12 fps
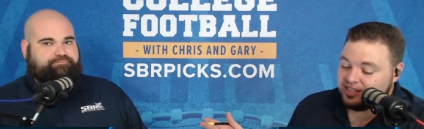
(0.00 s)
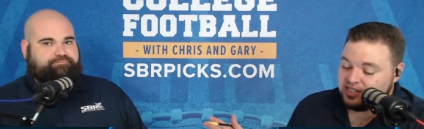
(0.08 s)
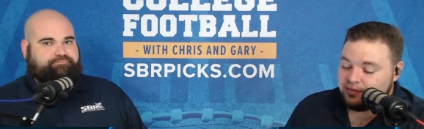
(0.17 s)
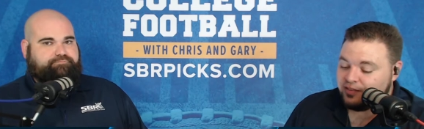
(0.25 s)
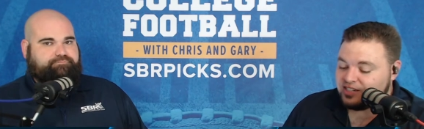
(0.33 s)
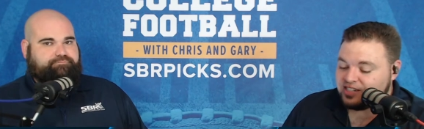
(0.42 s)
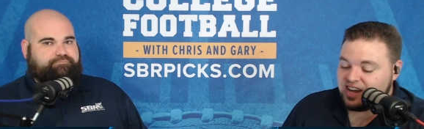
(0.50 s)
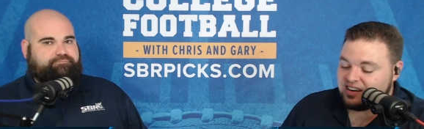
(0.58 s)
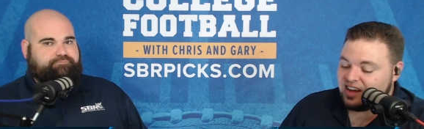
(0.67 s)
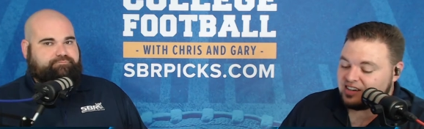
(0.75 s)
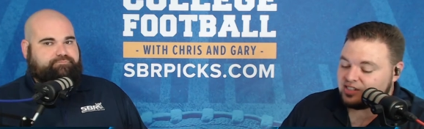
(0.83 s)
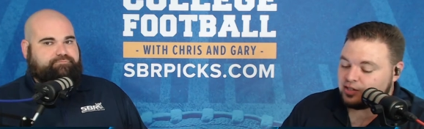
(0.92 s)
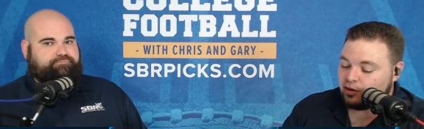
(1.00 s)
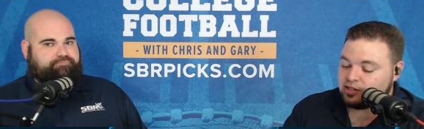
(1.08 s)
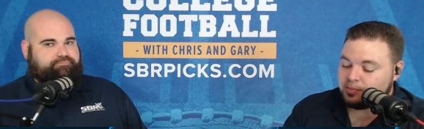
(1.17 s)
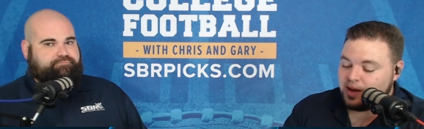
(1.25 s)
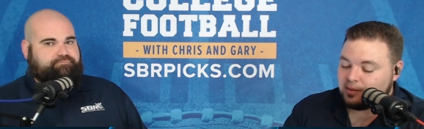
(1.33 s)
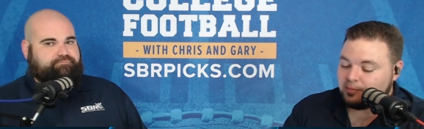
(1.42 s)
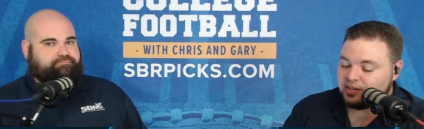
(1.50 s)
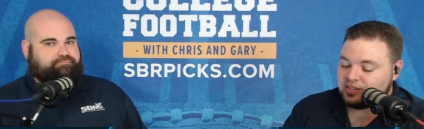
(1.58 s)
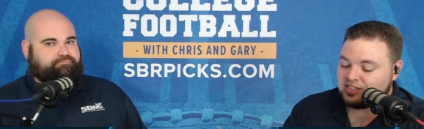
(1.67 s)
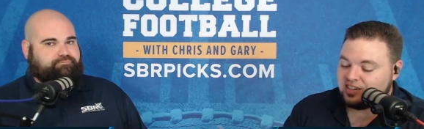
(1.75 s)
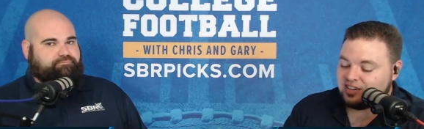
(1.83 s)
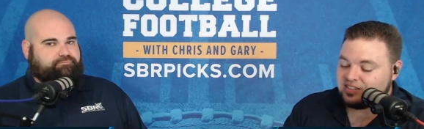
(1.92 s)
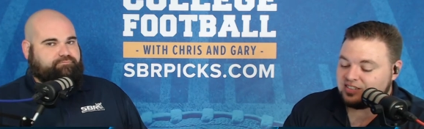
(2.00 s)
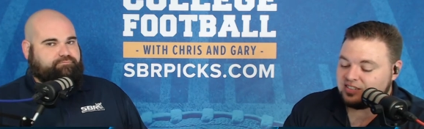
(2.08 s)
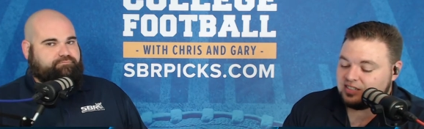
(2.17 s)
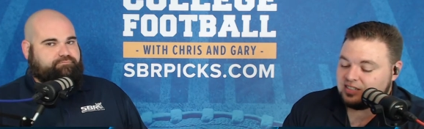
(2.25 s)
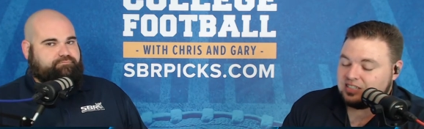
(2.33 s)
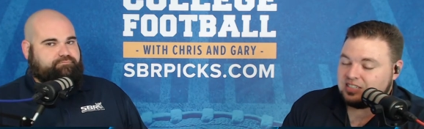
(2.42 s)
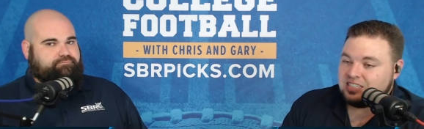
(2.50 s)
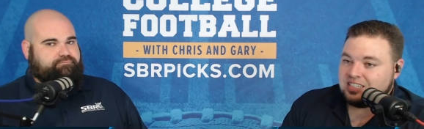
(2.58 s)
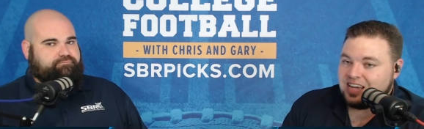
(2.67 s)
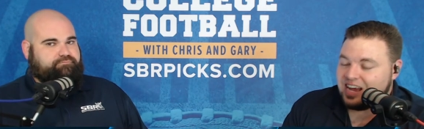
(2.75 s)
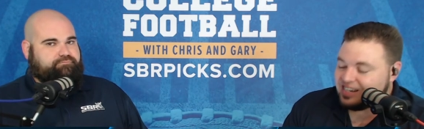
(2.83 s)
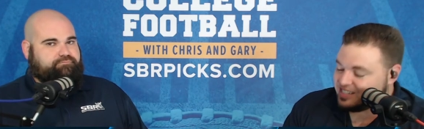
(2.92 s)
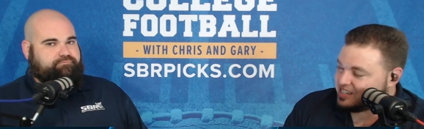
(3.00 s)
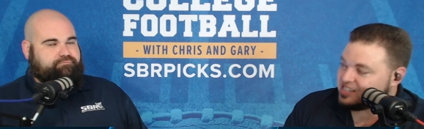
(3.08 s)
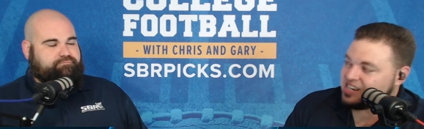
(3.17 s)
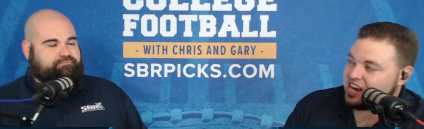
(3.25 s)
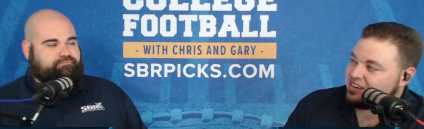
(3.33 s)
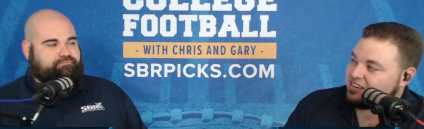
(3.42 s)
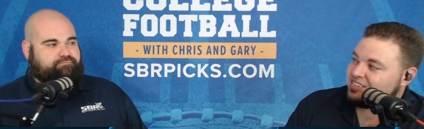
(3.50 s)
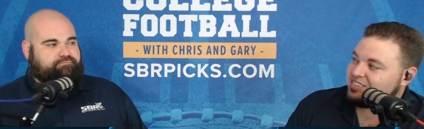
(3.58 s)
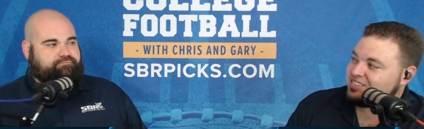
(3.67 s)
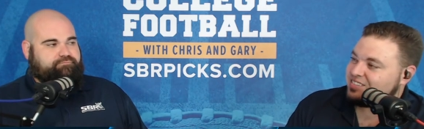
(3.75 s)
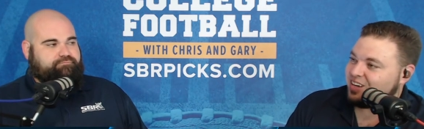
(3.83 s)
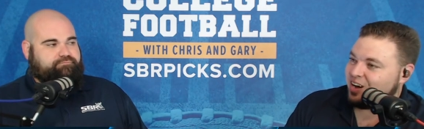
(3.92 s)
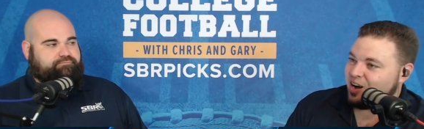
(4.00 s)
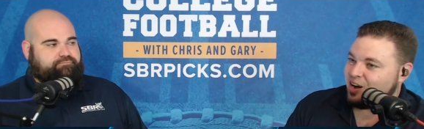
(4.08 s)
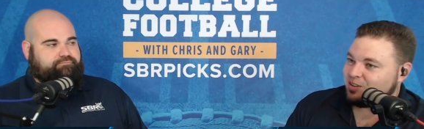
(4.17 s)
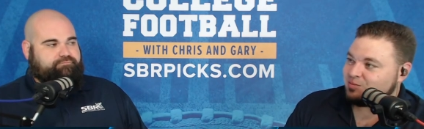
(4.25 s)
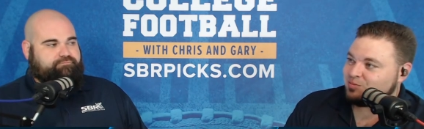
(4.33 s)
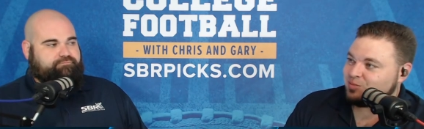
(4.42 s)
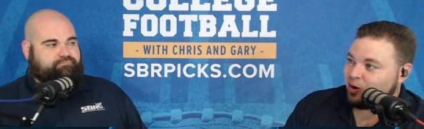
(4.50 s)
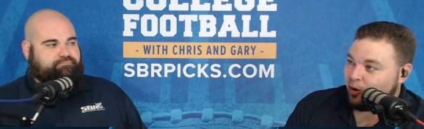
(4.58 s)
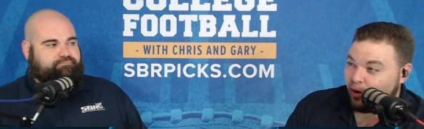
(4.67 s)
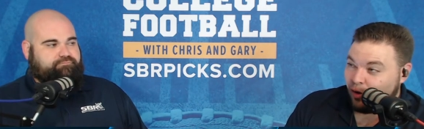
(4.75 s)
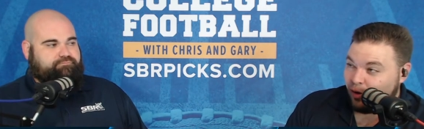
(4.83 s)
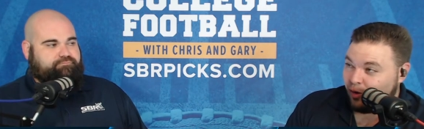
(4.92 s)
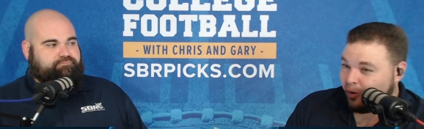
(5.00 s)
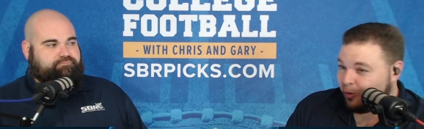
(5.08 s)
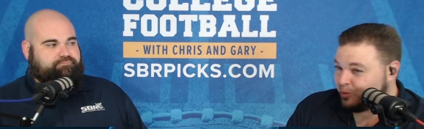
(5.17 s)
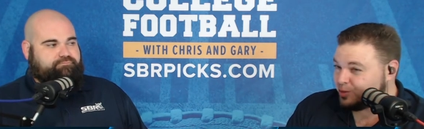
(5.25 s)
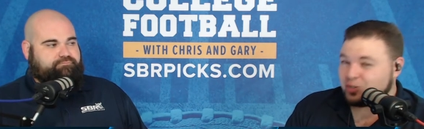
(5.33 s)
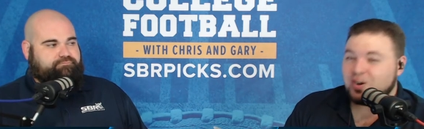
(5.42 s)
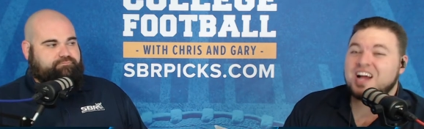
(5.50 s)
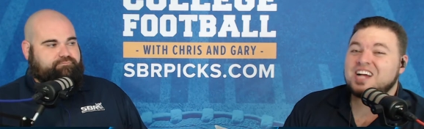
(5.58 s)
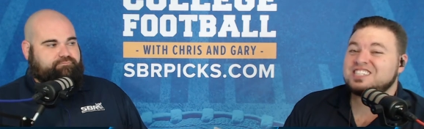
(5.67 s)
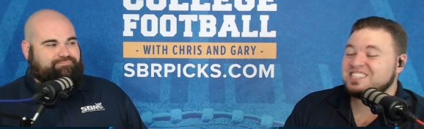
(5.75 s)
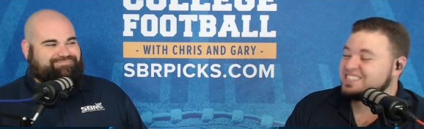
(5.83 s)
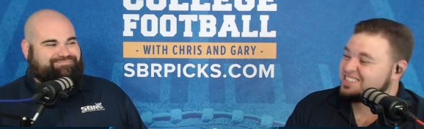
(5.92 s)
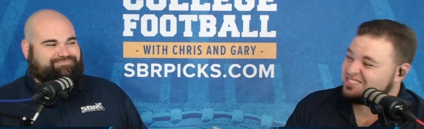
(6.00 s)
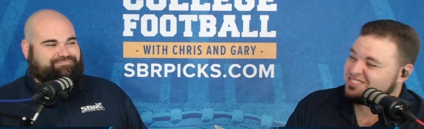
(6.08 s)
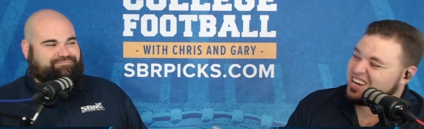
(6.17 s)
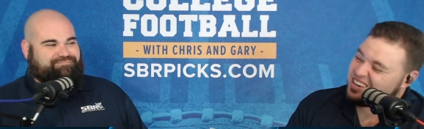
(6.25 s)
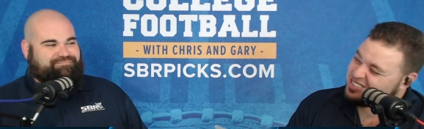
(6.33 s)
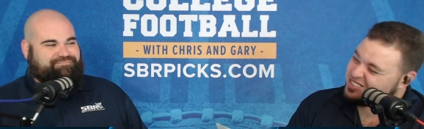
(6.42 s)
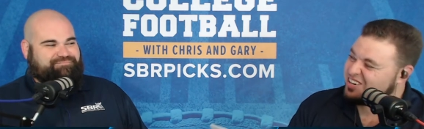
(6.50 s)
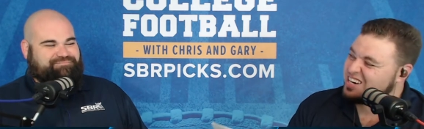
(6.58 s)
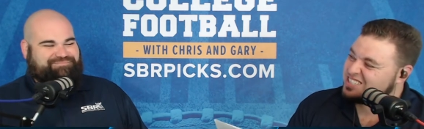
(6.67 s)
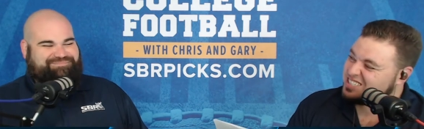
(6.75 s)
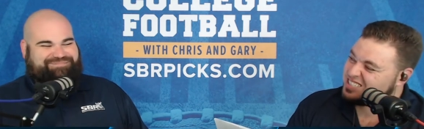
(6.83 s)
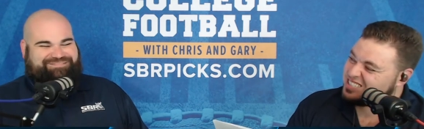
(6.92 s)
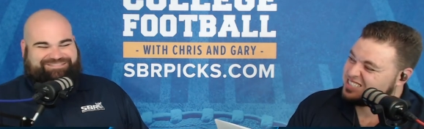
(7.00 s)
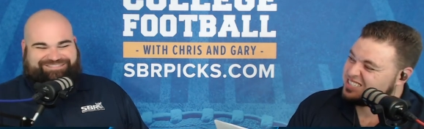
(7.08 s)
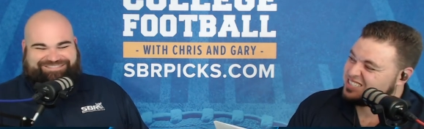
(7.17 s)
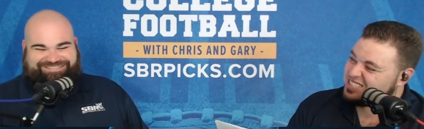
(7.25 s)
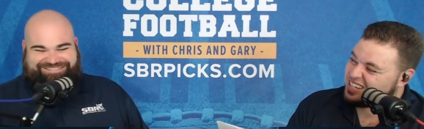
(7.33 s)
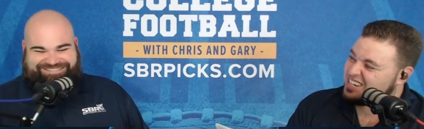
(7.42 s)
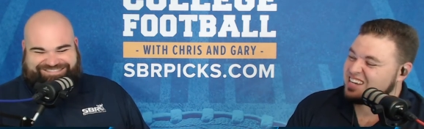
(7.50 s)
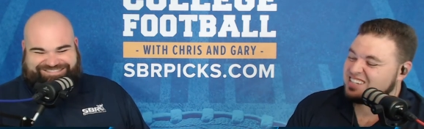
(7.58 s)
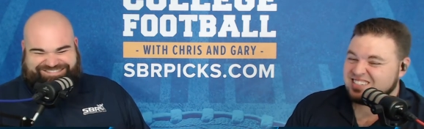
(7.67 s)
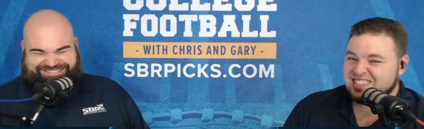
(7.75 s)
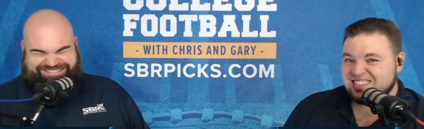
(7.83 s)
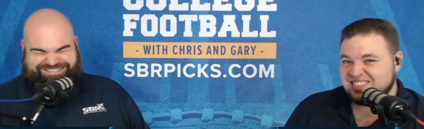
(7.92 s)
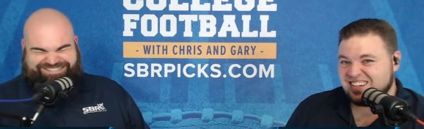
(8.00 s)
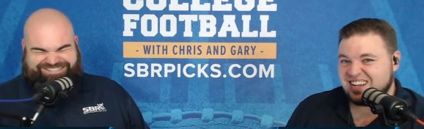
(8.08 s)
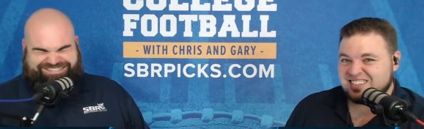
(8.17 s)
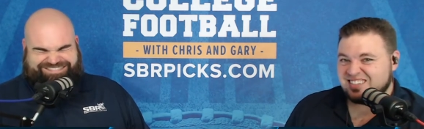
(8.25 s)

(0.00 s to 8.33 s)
Speaker 1: Defense got nine starters back, but uh, as they say, uh, old trash is still kind of trash. Like not to not to